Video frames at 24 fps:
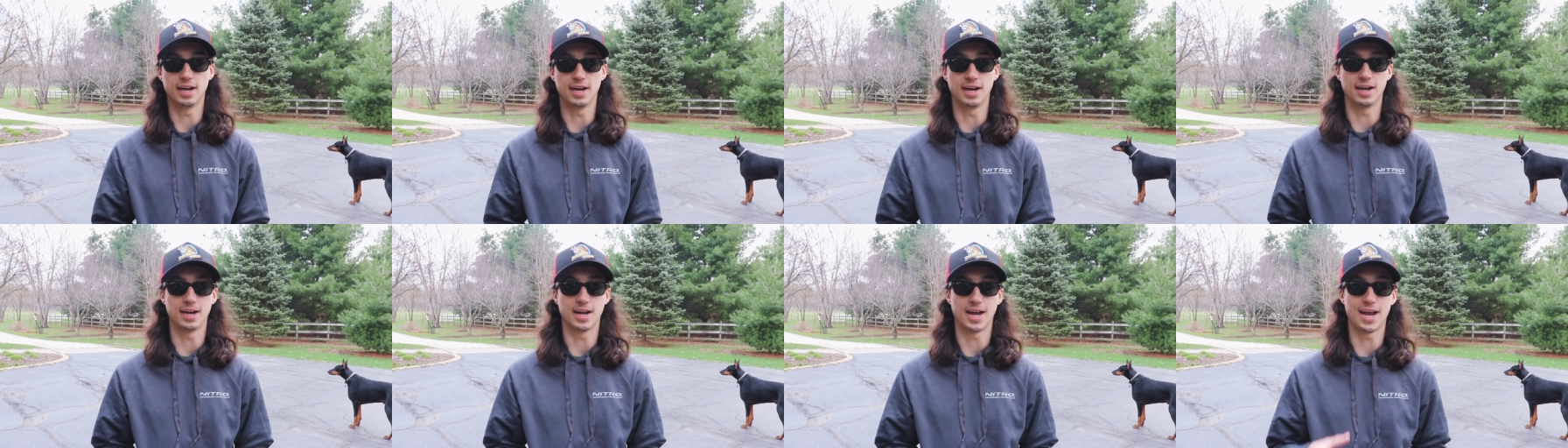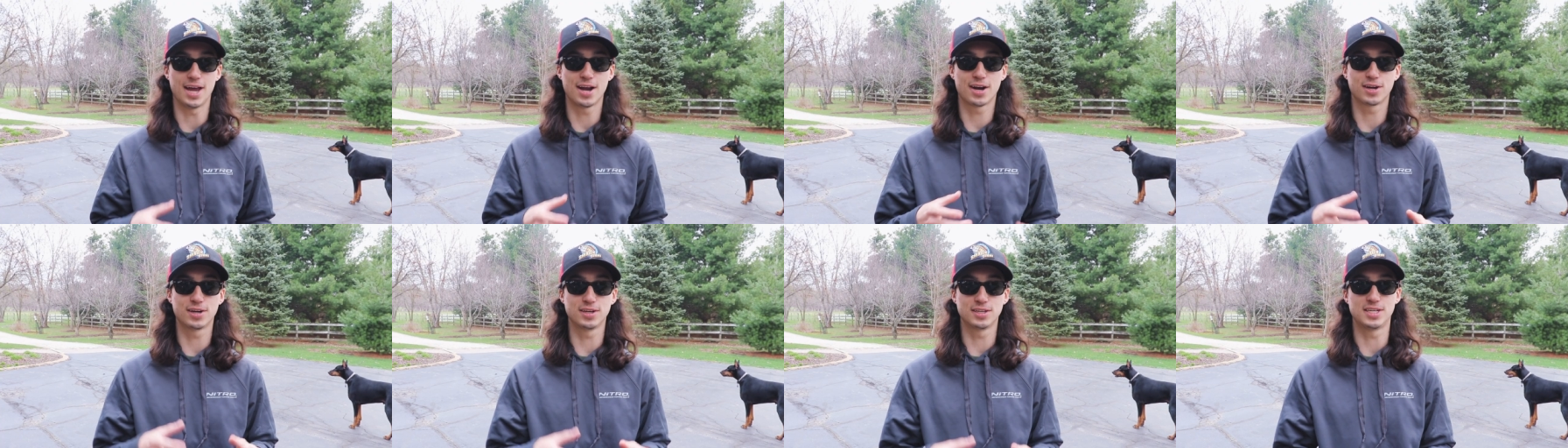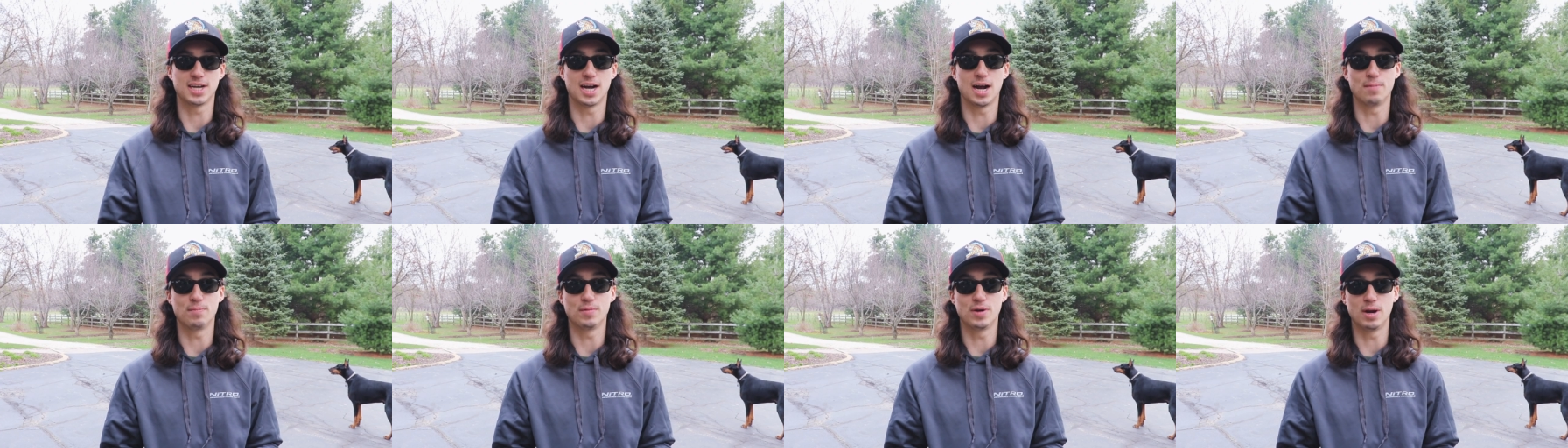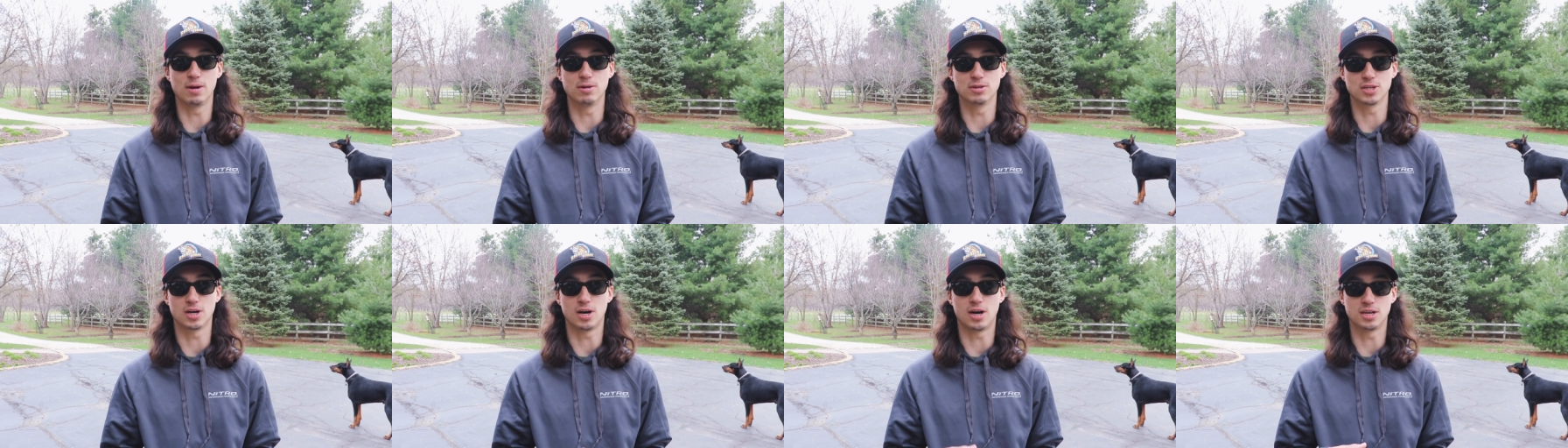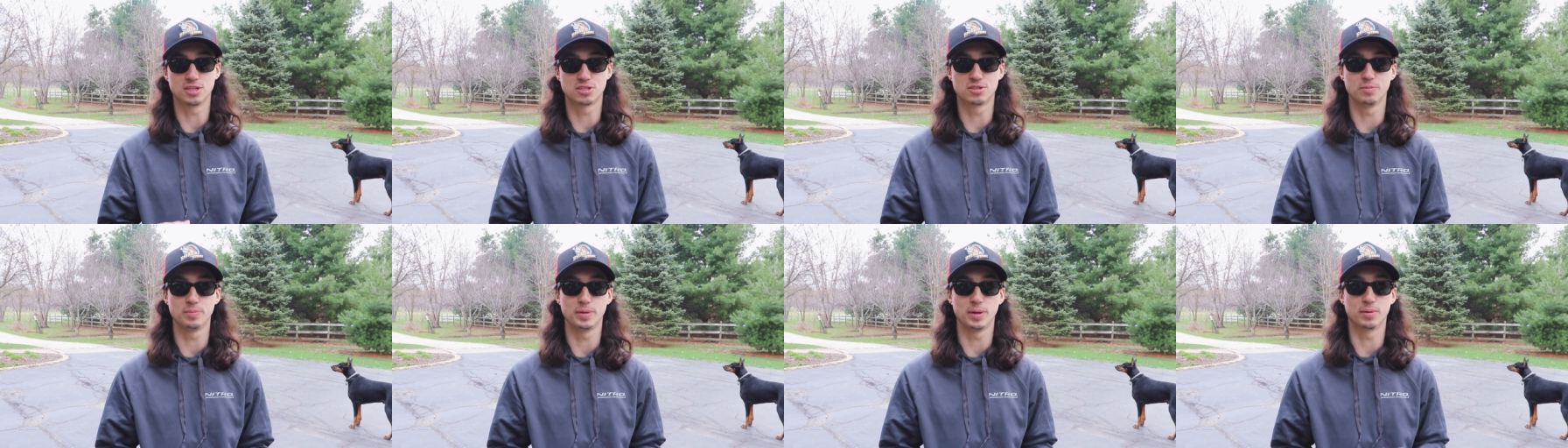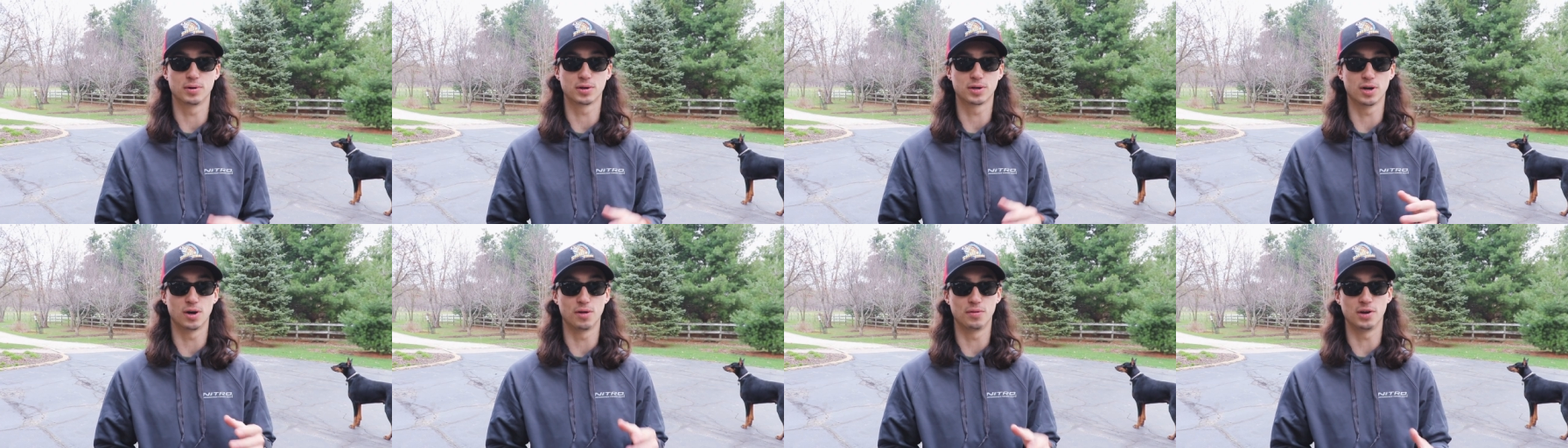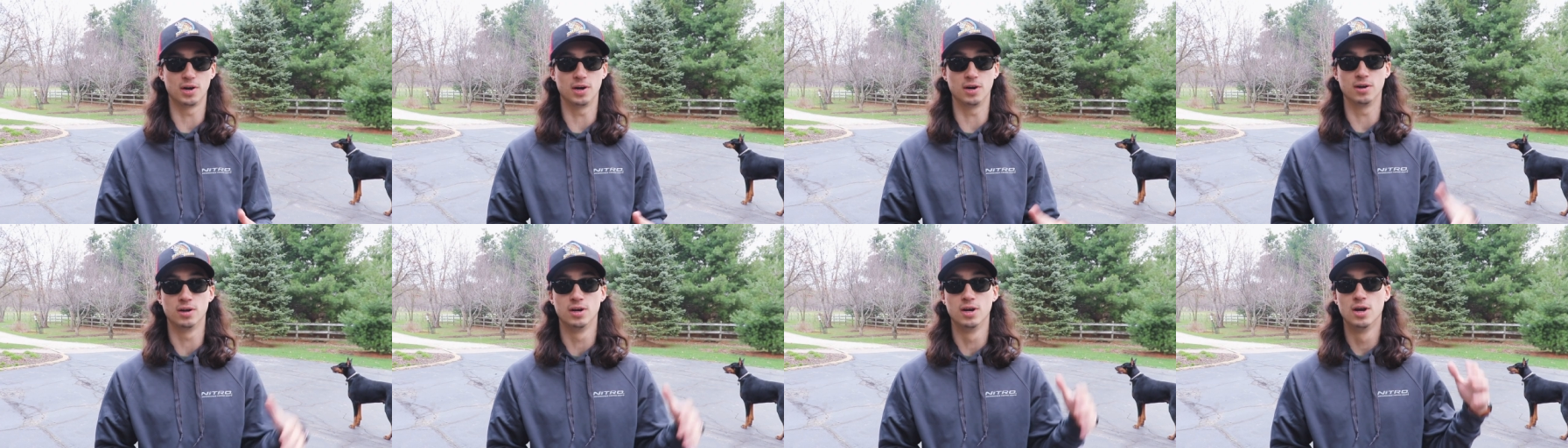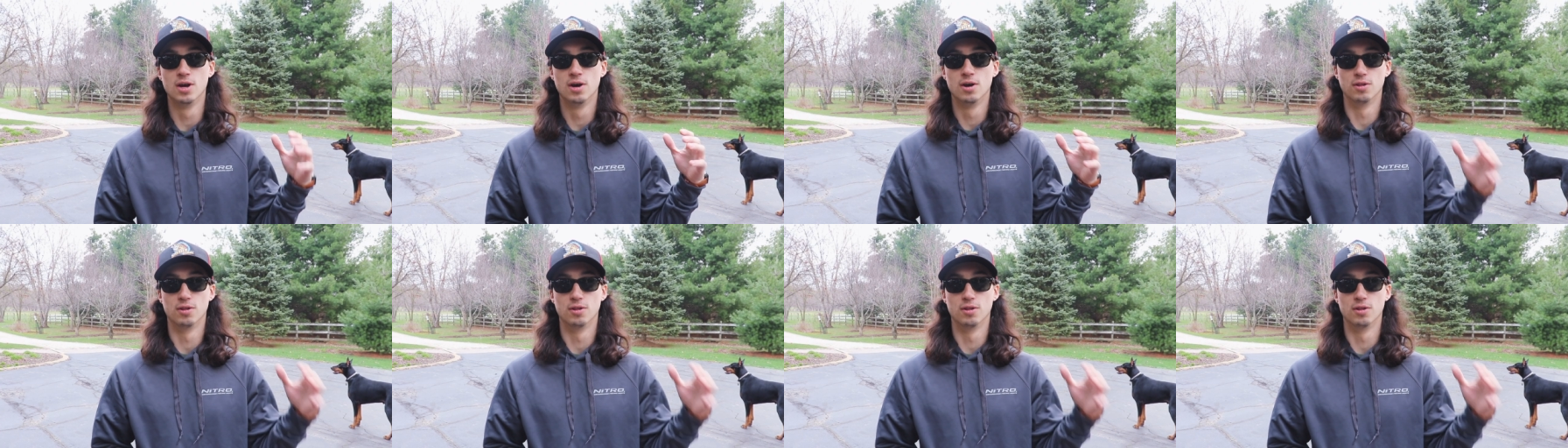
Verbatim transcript: and I had a good time today. It was awesome to be able to go there,